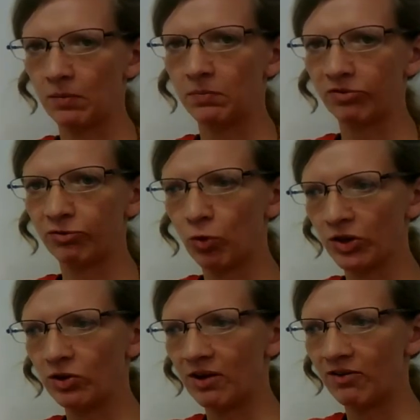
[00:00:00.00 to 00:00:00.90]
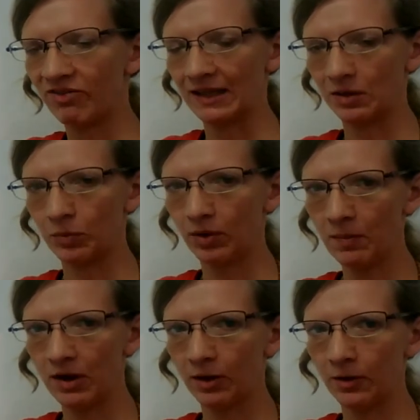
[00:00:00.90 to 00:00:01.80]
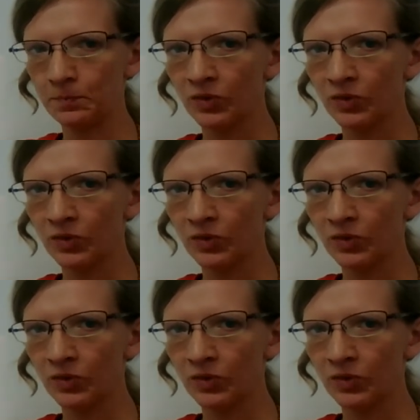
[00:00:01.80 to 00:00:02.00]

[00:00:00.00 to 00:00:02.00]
before you can find the perimeter.